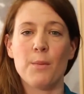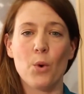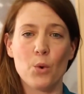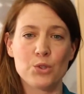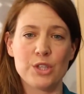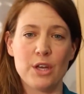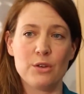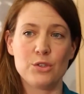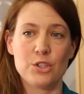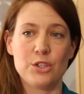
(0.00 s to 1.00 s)
Also,
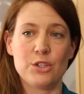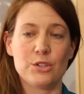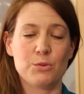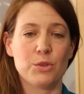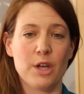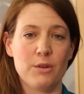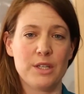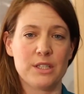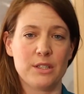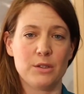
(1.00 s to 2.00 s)
students will go
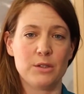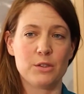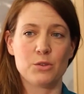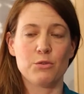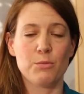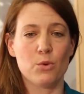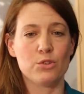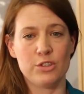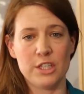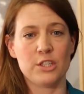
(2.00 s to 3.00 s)
into the of more
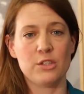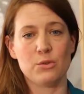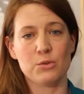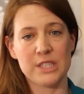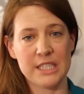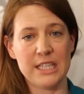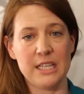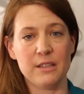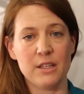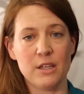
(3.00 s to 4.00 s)
traditional city
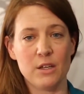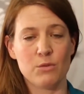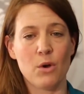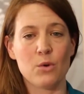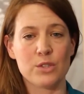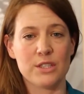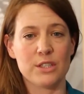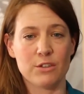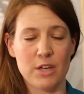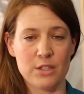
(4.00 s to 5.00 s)
roles, into
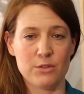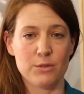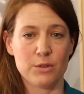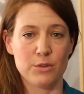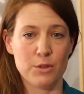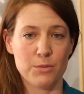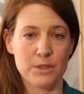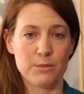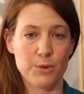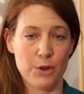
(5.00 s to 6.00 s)
the graduate
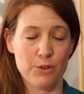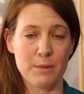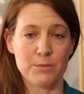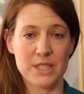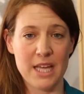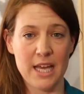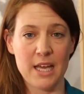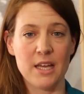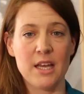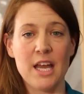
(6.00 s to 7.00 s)
recruitment programmes there.
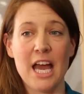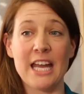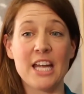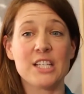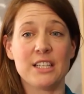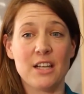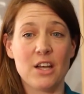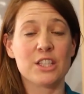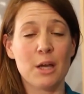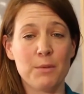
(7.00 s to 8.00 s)
And actually, in the
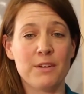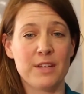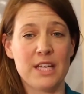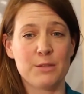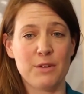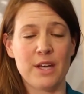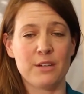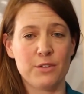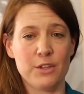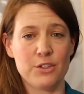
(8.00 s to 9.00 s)
last couple of years, we've had
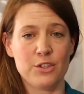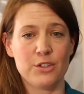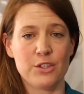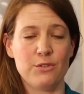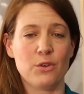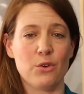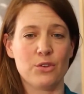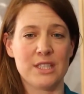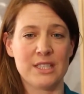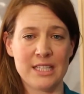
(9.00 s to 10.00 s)
a few students who've gone
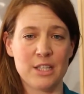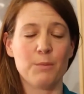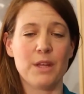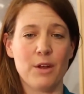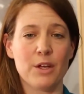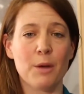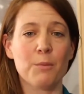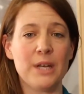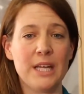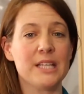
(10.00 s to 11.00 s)
on to set up their own
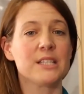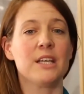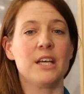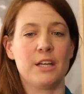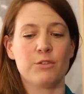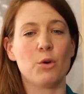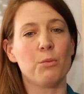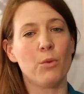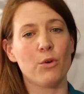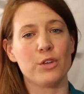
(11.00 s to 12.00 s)
companies and have
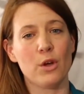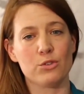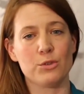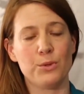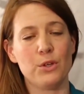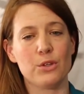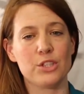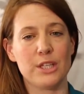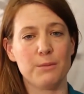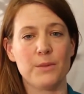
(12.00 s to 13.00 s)
gone more on the
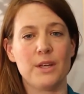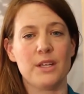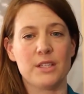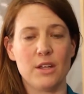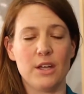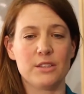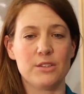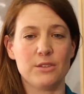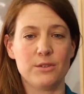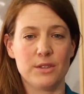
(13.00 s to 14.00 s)
entrepreneurship side
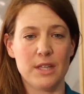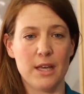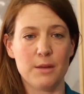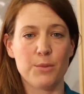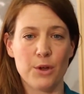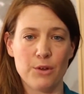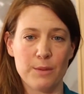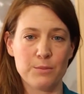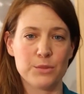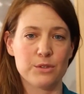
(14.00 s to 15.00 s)
to their
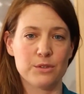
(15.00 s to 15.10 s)
programmes.